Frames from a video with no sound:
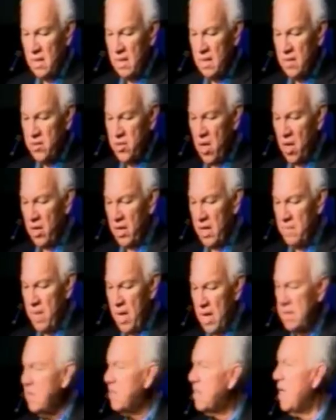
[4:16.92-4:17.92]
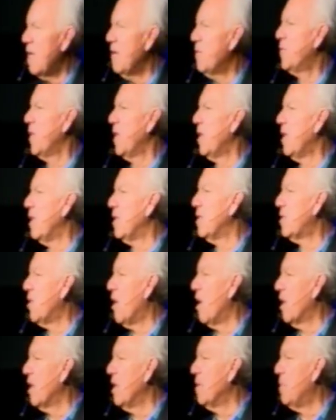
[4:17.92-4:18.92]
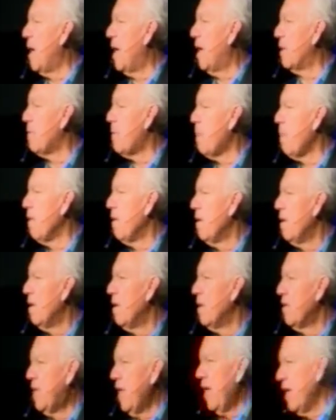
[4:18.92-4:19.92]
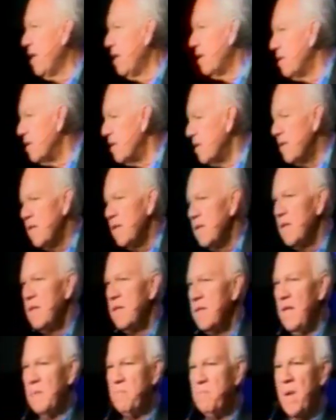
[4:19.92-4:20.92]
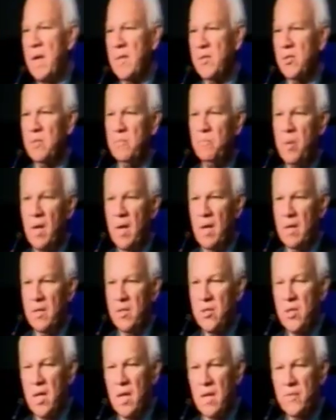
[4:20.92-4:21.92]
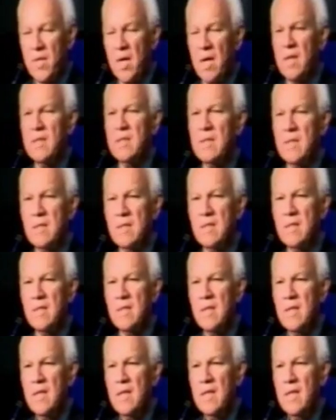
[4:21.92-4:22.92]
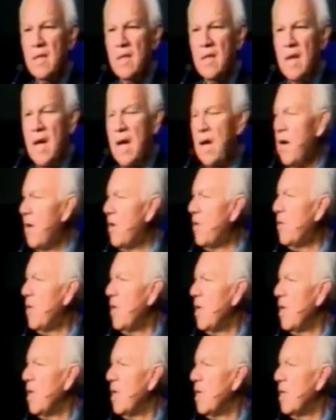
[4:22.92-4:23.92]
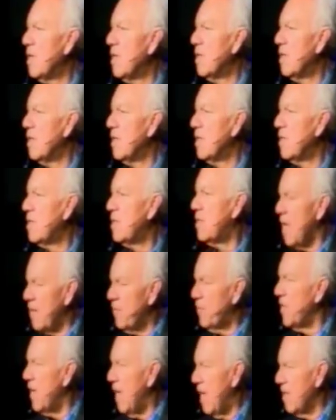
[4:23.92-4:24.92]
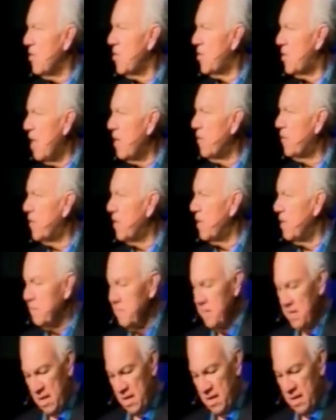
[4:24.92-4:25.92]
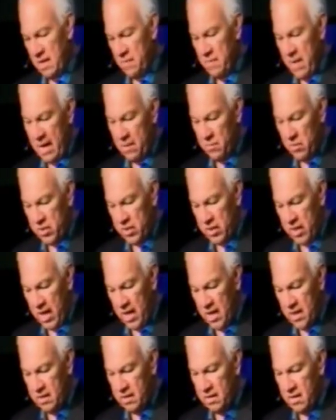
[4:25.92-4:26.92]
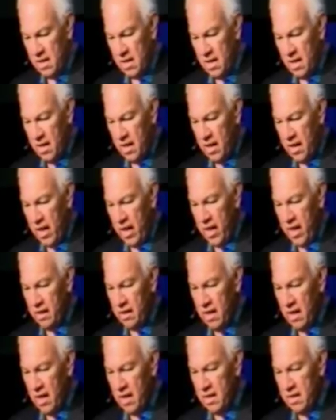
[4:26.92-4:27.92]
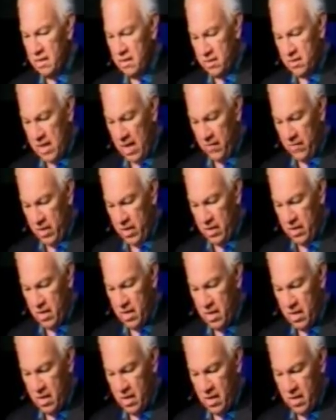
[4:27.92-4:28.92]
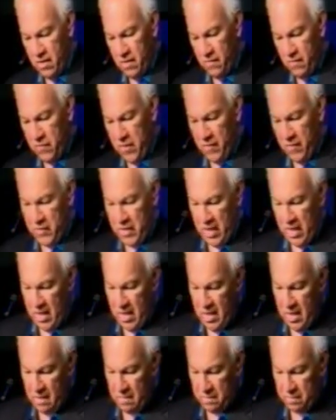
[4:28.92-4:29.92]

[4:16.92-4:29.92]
talking about Stephen, talking about then the apostle Paul or Saul of Tarsus, how Stephen had to suffer. The Bible says in 7:54,